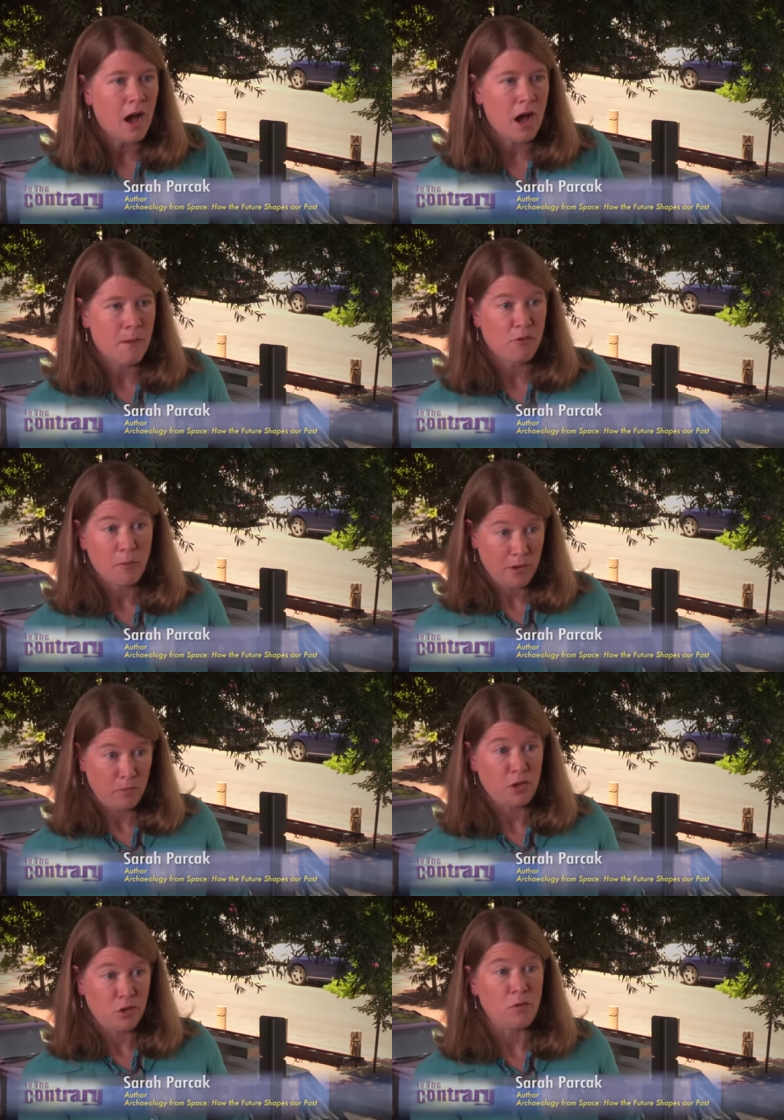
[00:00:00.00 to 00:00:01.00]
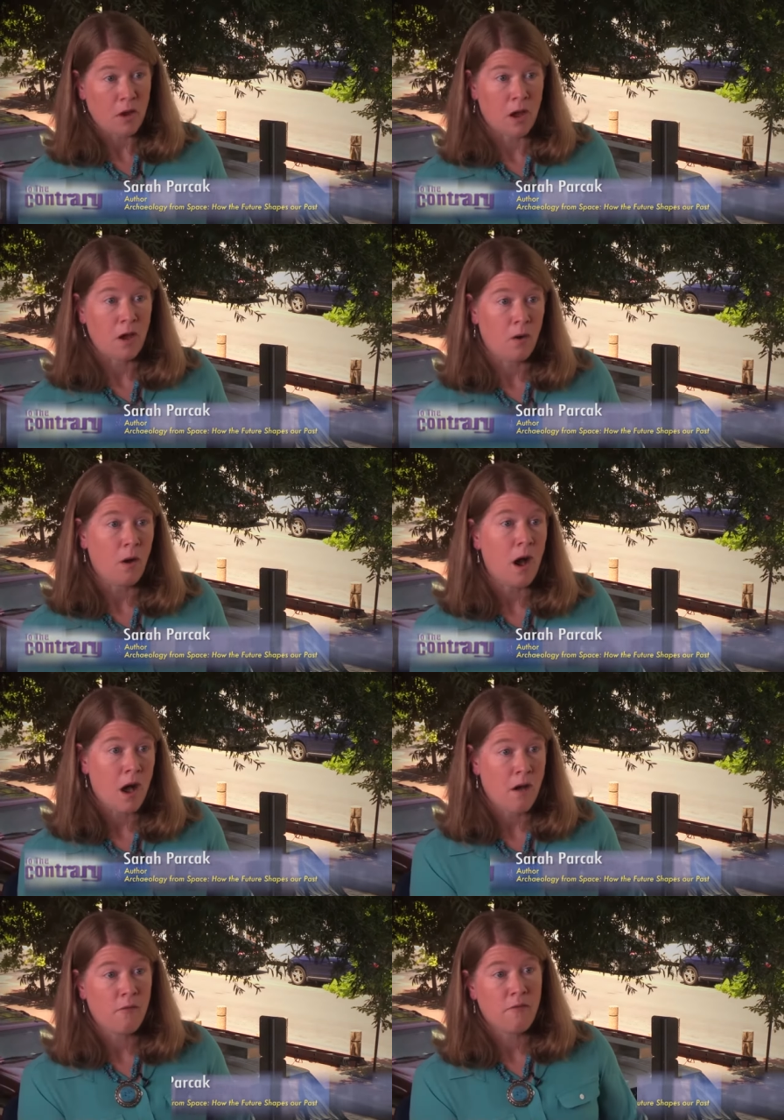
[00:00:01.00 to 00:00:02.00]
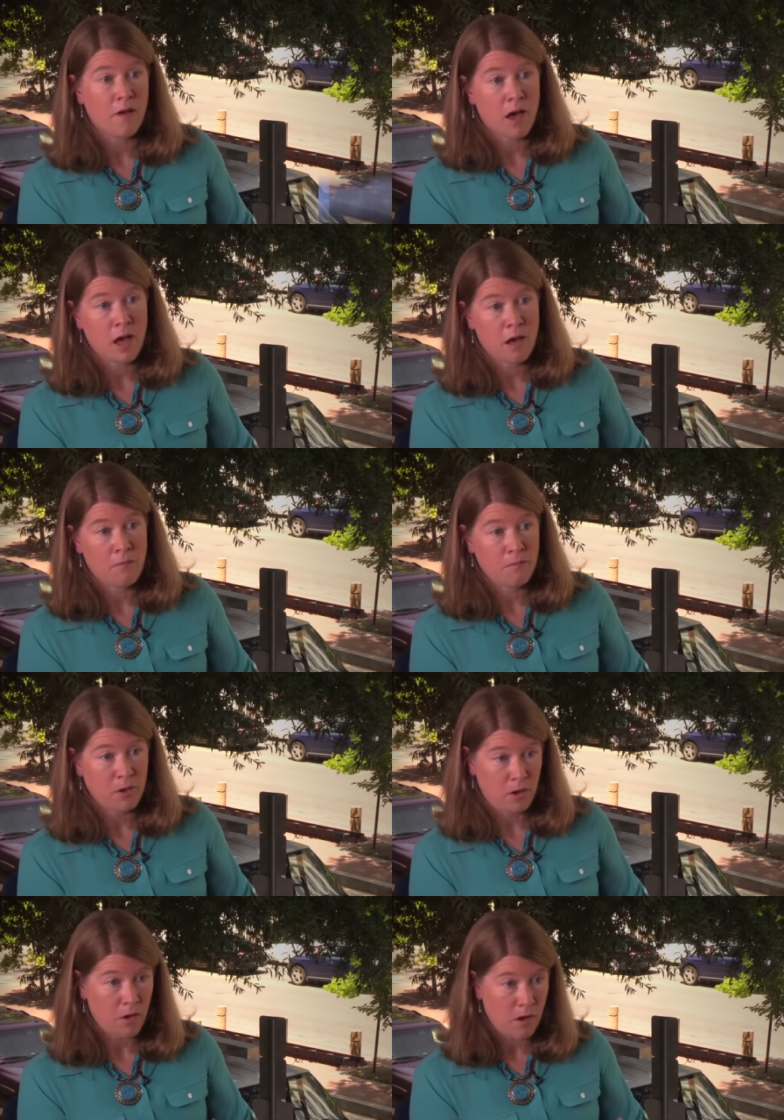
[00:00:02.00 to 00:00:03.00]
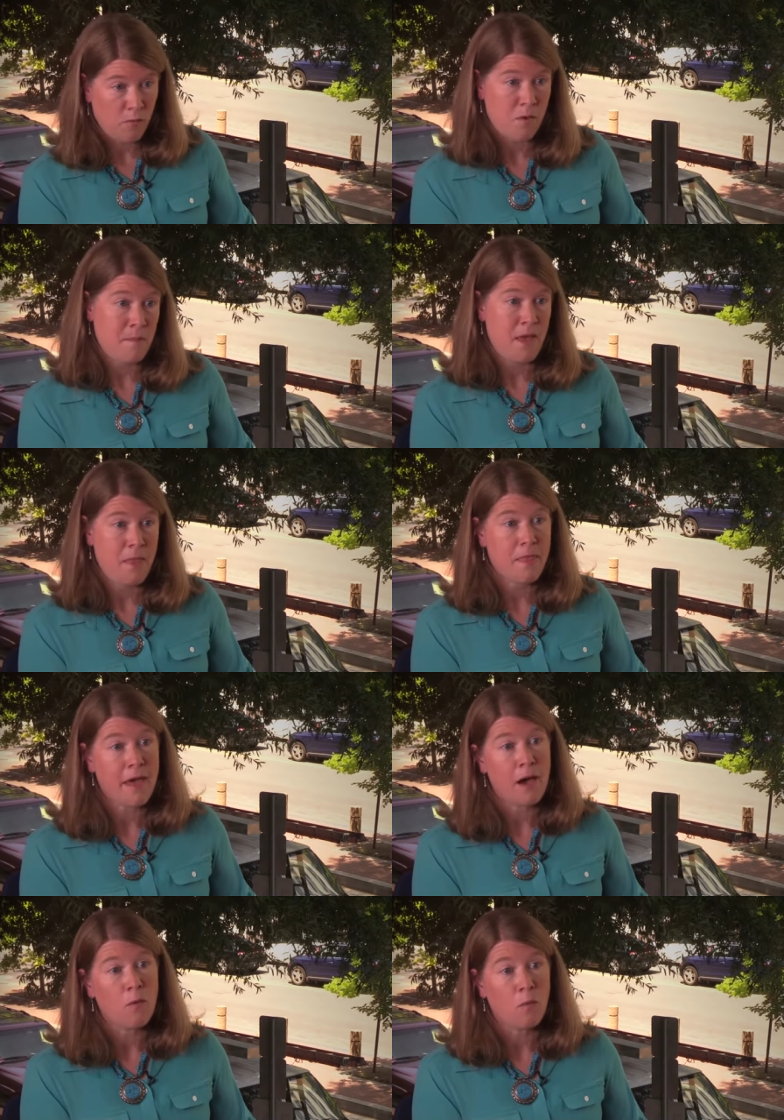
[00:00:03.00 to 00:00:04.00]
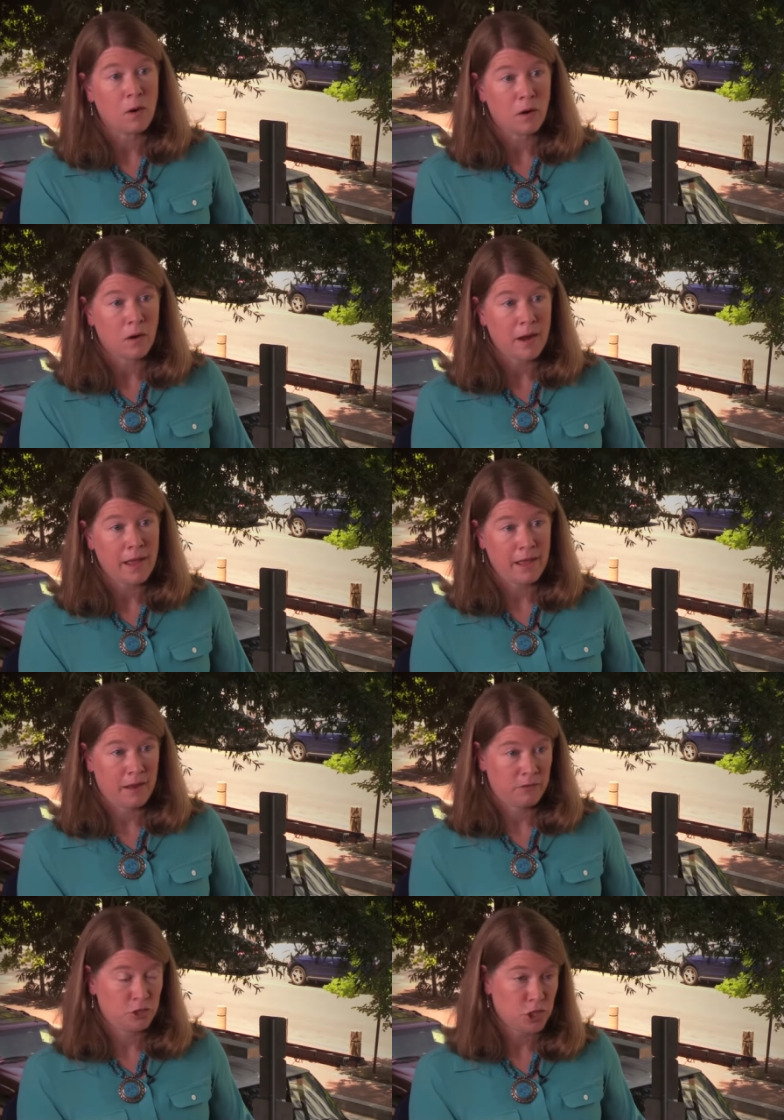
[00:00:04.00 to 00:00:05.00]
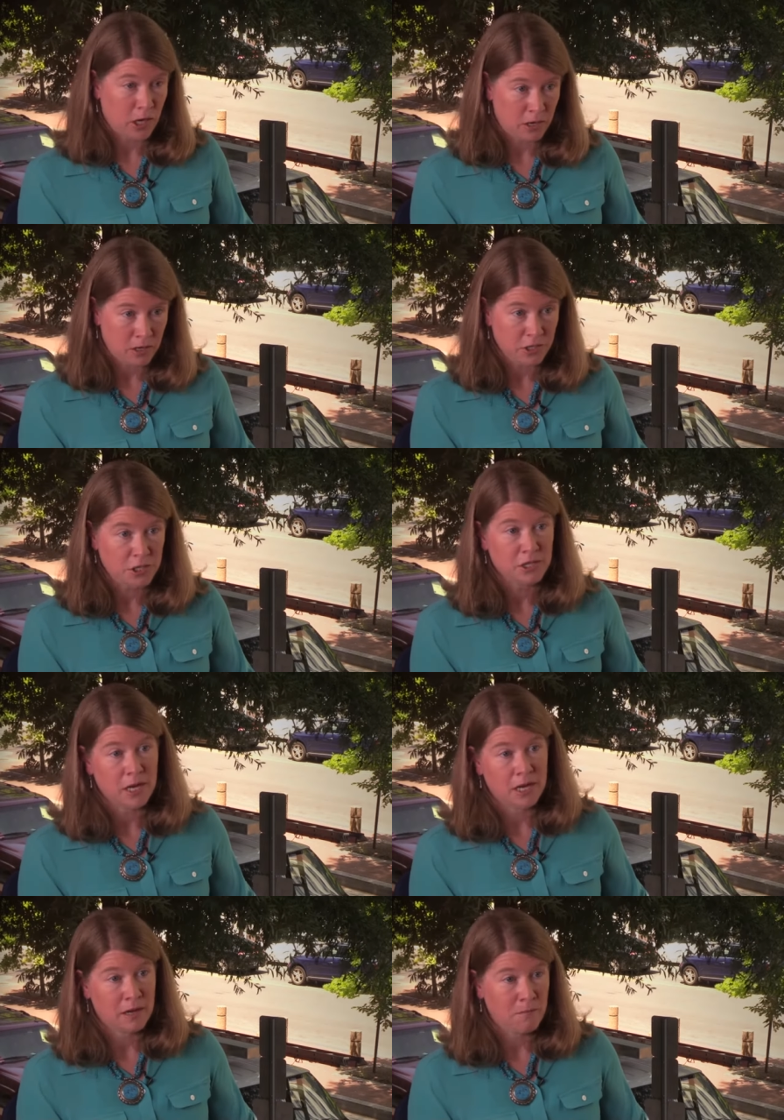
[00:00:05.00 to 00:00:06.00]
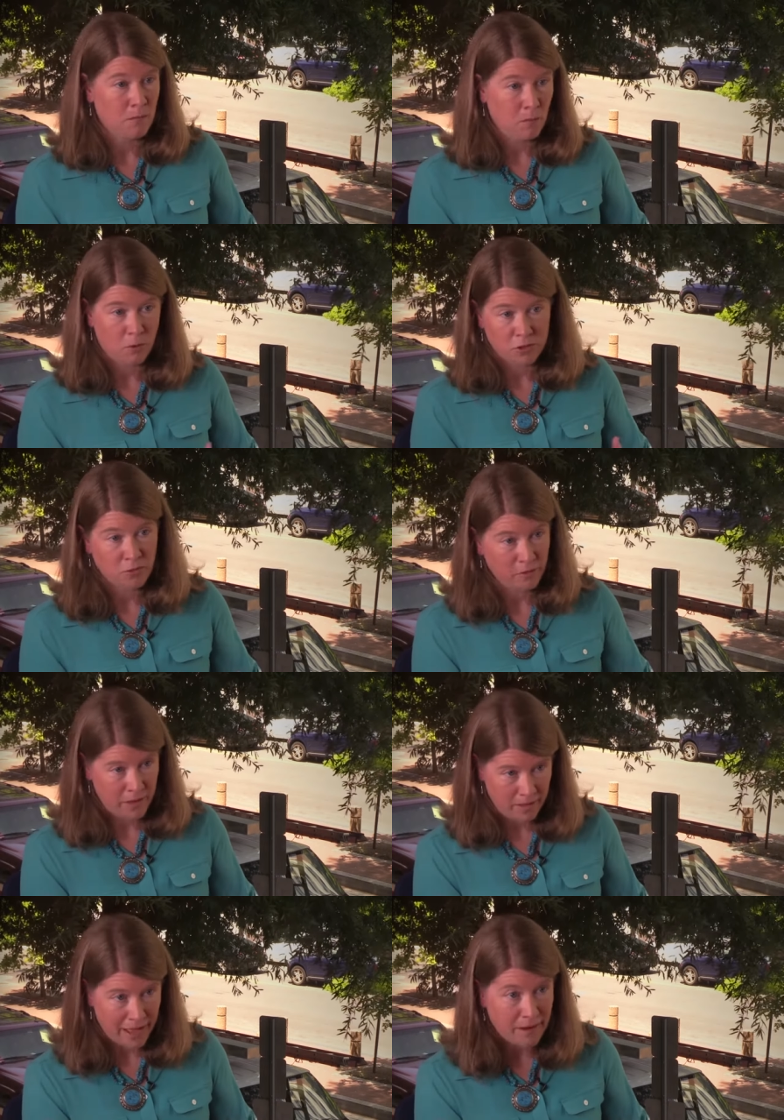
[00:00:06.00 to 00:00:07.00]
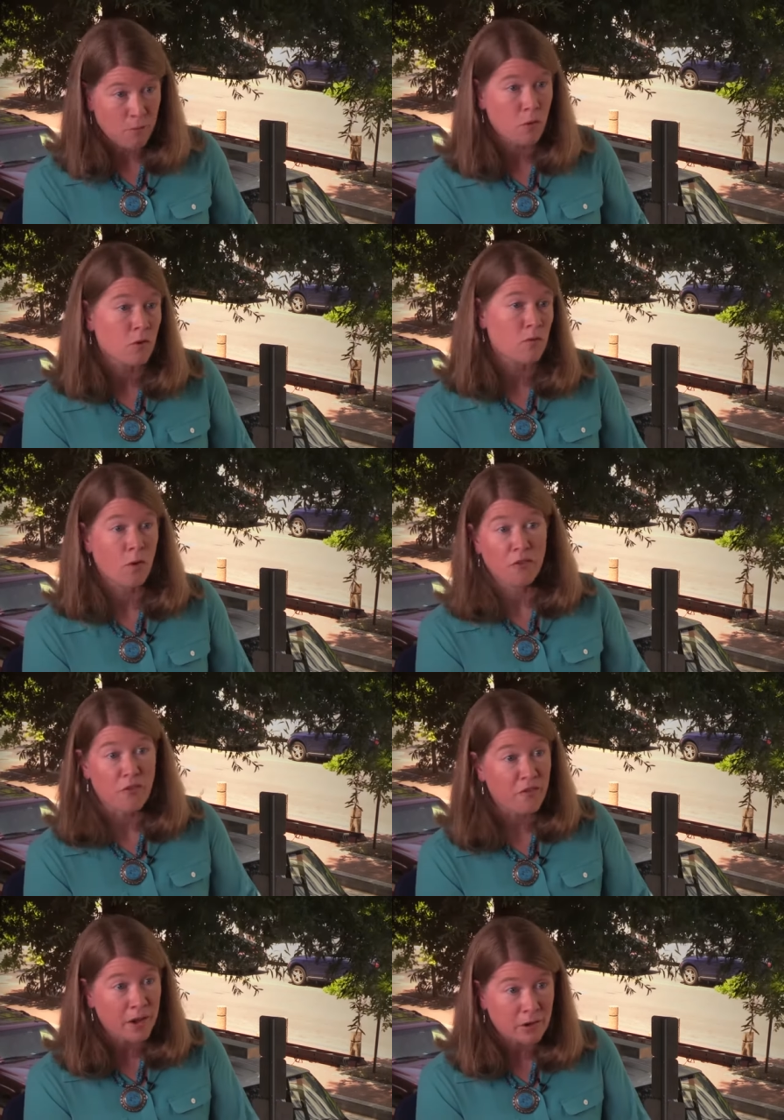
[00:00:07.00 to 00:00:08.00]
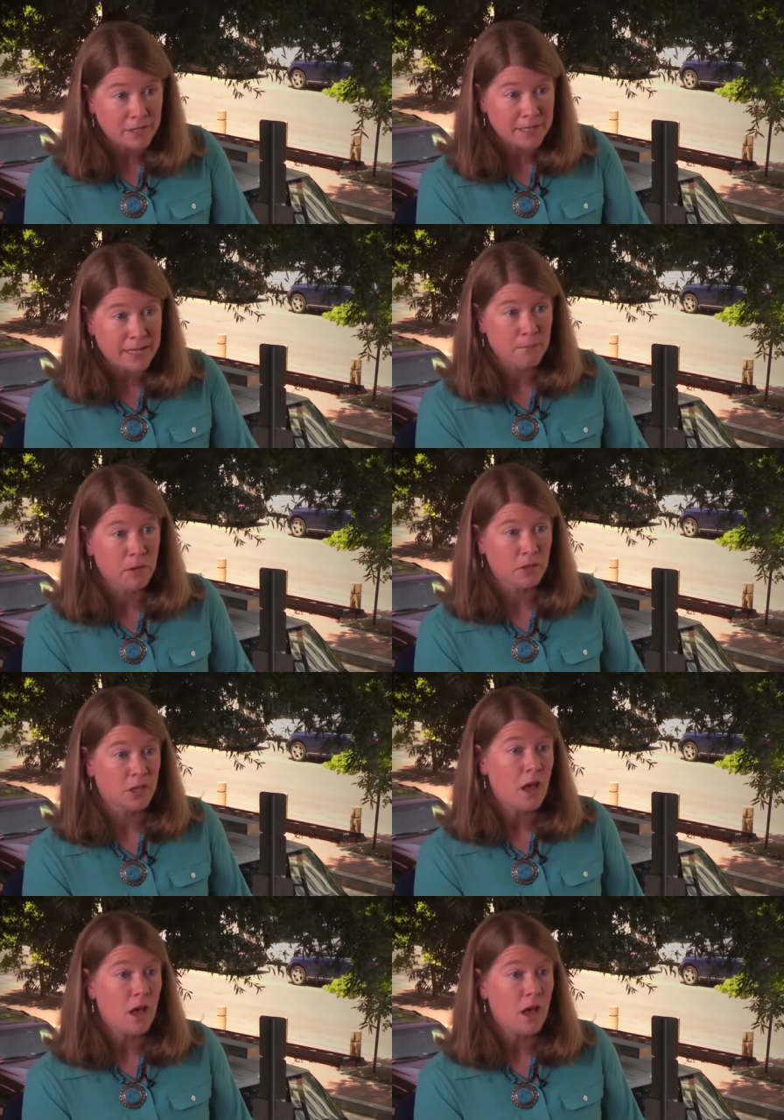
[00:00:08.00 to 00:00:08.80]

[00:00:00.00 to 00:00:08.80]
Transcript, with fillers: Um, so we, we do know of um, you know of women that were in charge um, or certainly had important roles as singers in temples.